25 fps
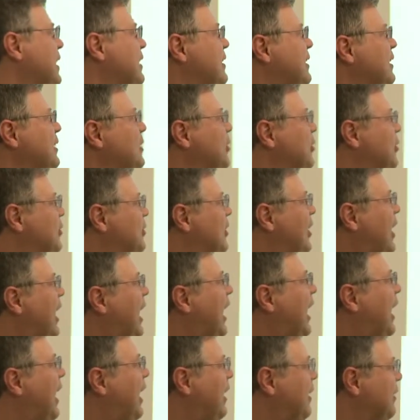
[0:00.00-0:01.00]
denote a
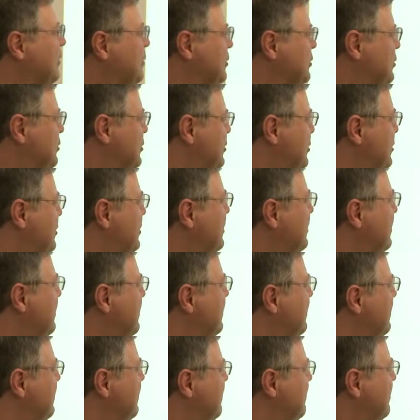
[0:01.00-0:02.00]
house,
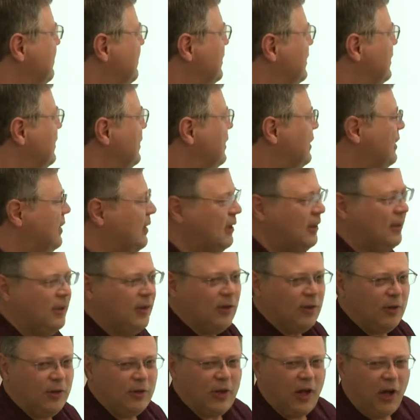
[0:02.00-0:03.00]

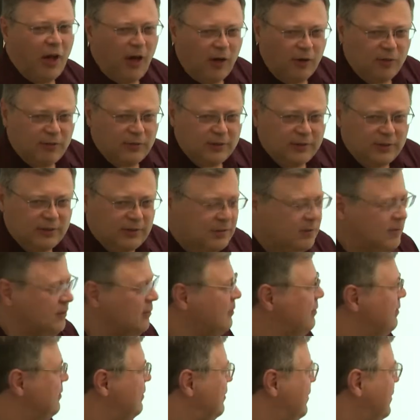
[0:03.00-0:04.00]
or an oven,
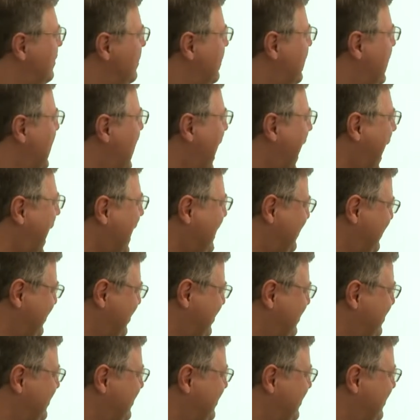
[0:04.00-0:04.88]
or a hat,